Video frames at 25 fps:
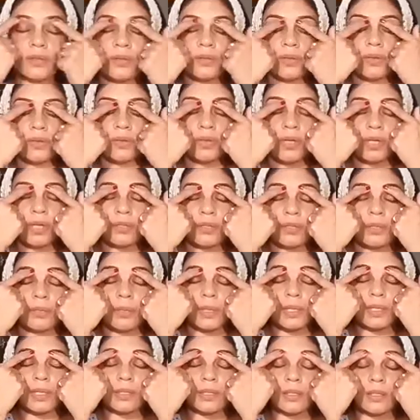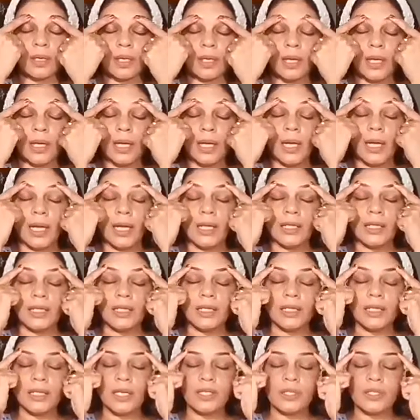the corrugator muscle. Any
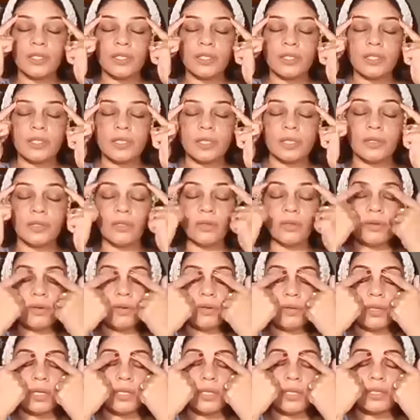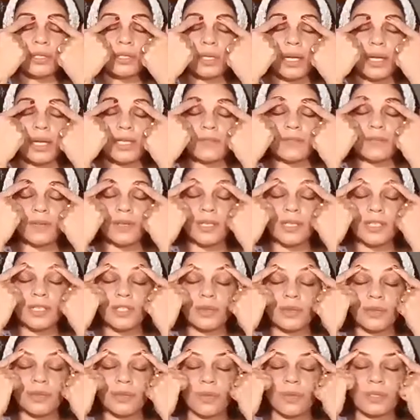tensions in the corrugator as well as
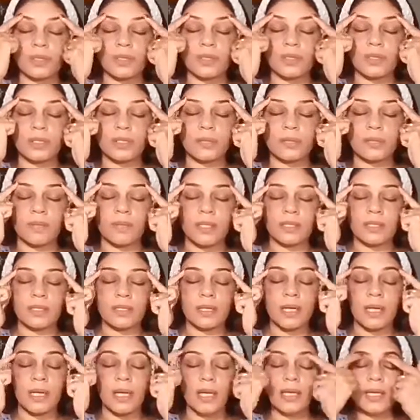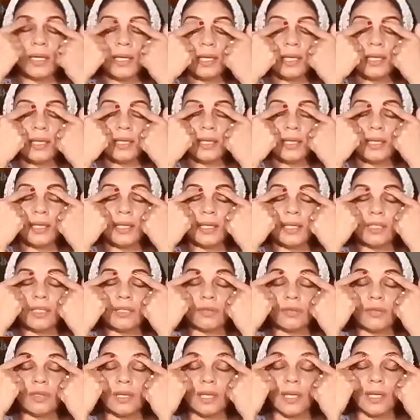the procerus muscle can lead
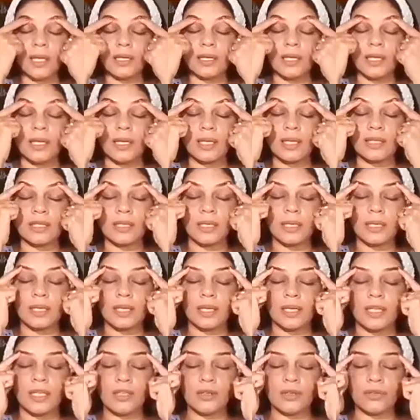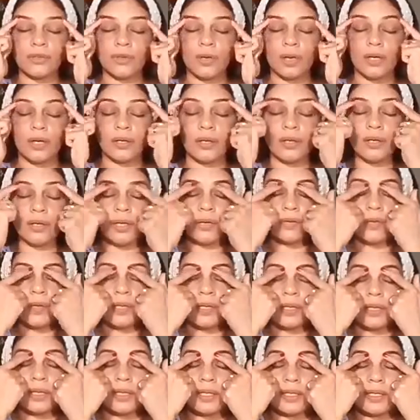to the headaches, can lead to the early
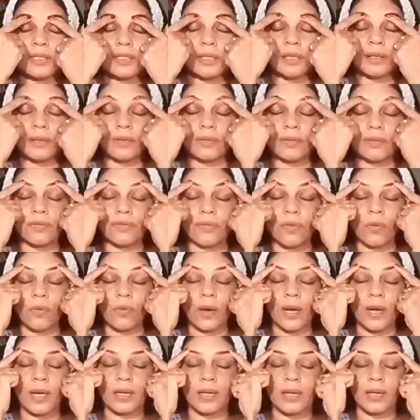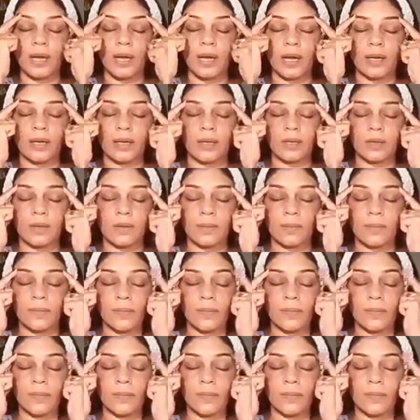wrinklings in the forehead area.